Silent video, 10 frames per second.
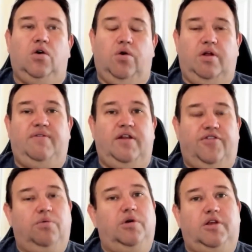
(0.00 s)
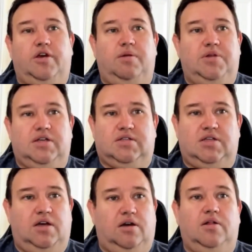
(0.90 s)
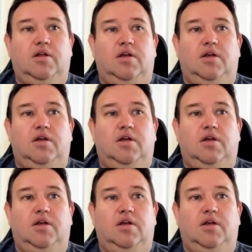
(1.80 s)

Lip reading: or even if you're really good with Excel,